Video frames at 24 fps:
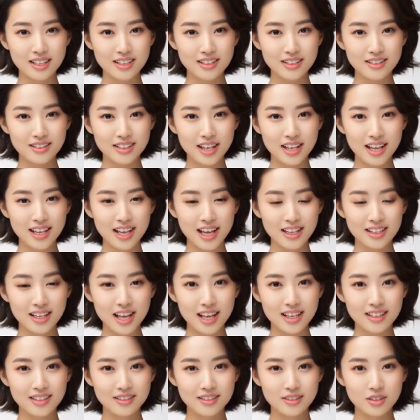Today I'd
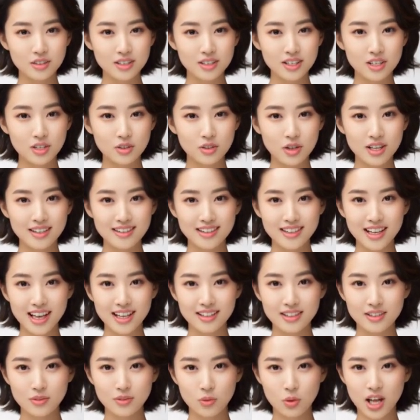like to talk to you about
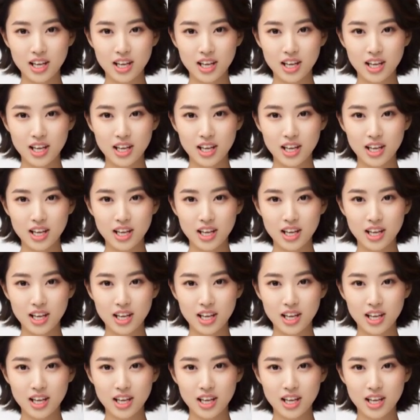Section